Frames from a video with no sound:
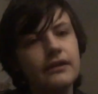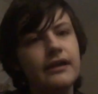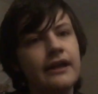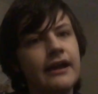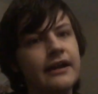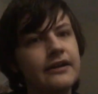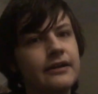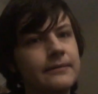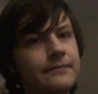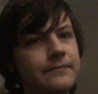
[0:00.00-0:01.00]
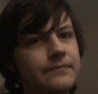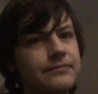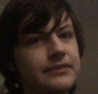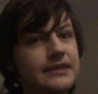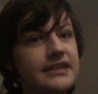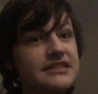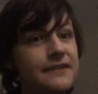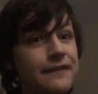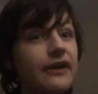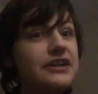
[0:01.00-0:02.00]
And it's a
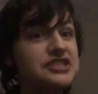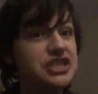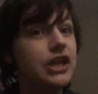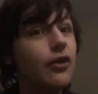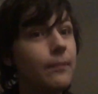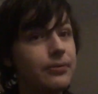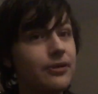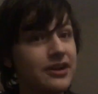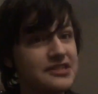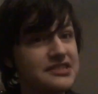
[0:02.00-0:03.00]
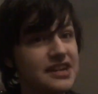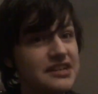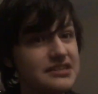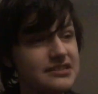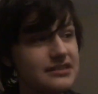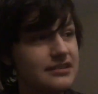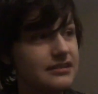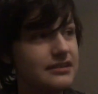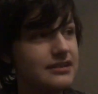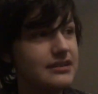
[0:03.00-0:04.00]
very slow process.
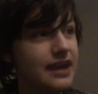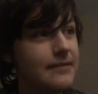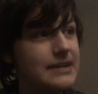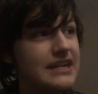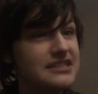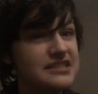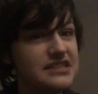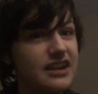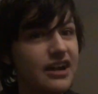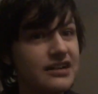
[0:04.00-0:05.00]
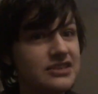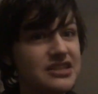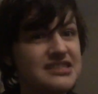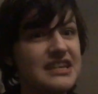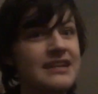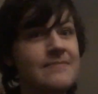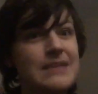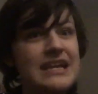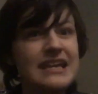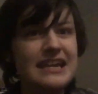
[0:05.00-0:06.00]
I mean, it's not just an
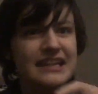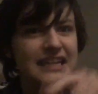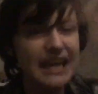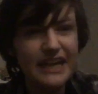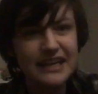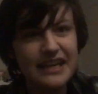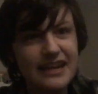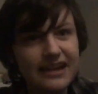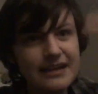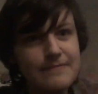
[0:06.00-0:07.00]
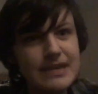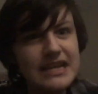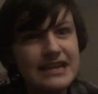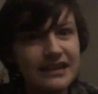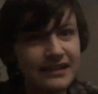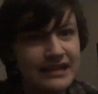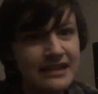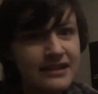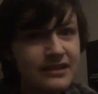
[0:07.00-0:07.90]
immediate kick in immediately.